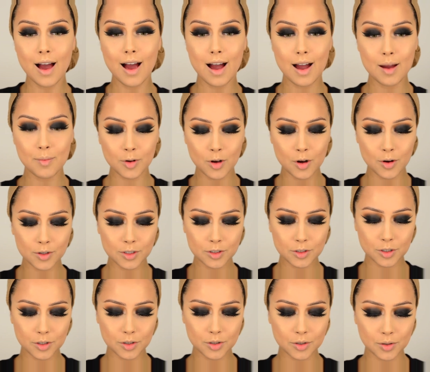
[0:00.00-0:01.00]
I'm going
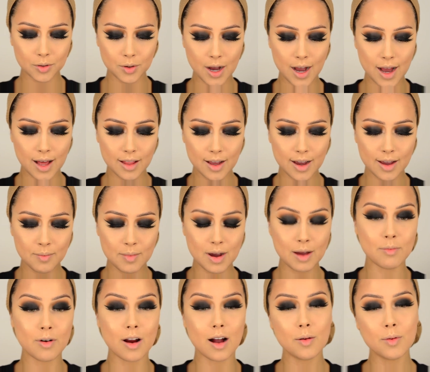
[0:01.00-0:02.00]
to highlight
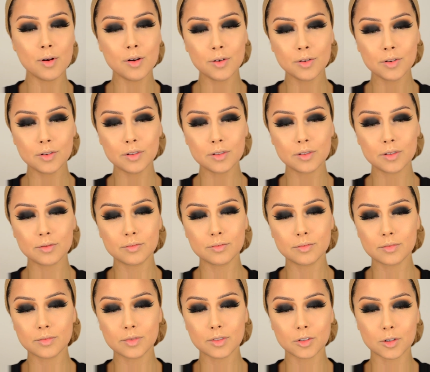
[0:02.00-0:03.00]
my brow bone,
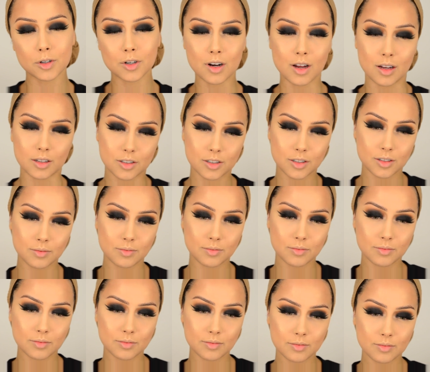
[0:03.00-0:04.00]
or not.
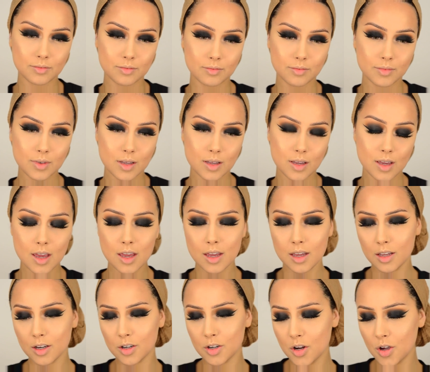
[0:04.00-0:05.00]

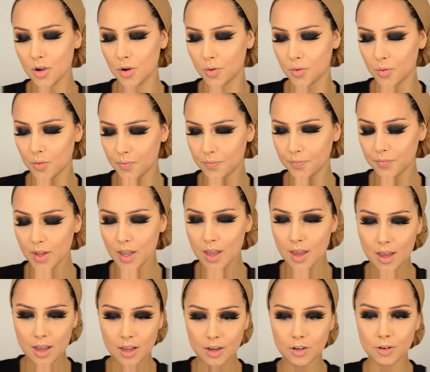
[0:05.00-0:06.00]
No.
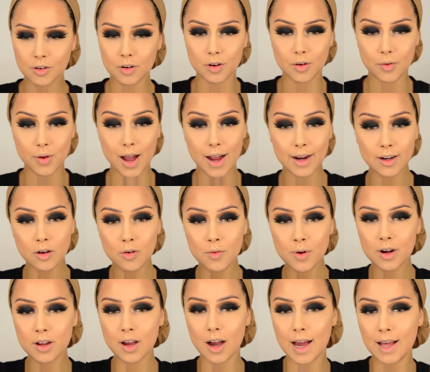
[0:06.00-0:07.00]
I don't
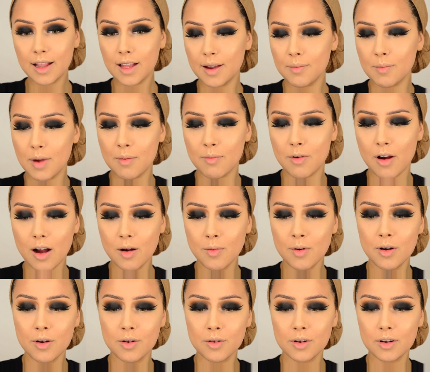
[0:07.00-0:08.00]
want to highlight my brow
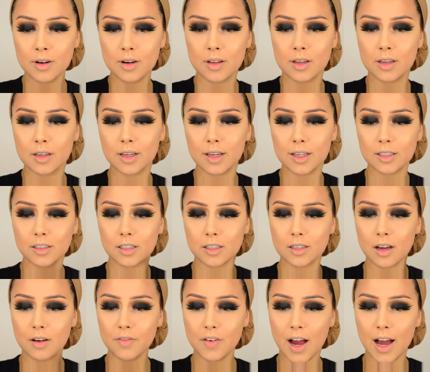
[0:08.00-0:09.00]
bone. It's
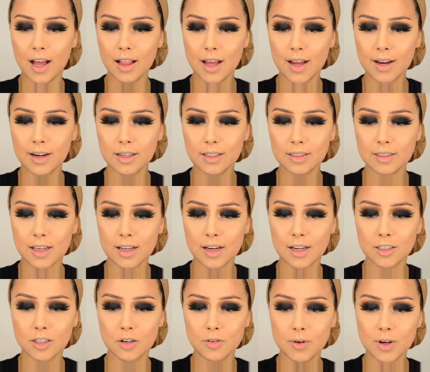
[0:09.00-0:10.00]
enough highlighted and
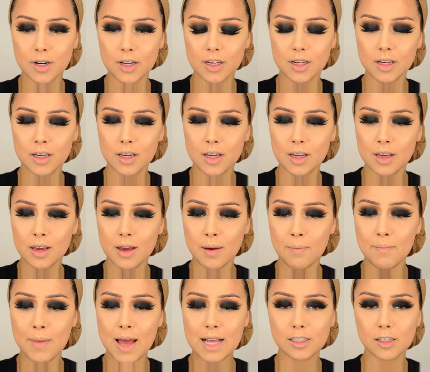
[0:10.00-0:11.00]
I don't want to
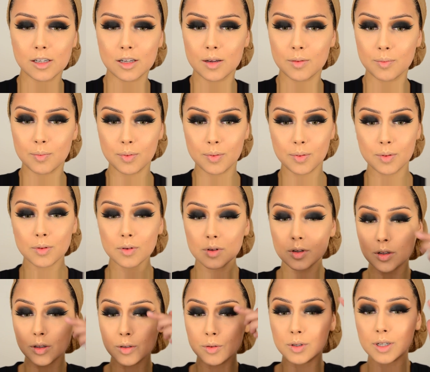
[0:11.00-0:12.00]
mess up
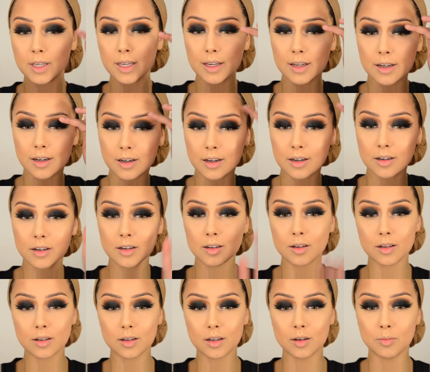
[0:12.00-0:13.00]
the look here
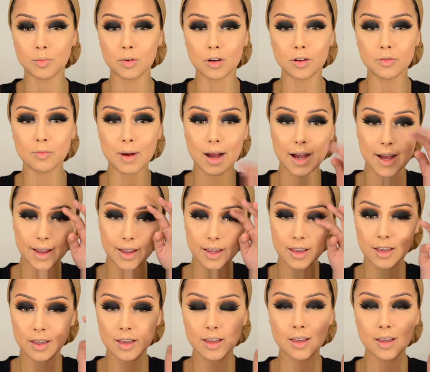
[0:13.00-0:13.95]
above my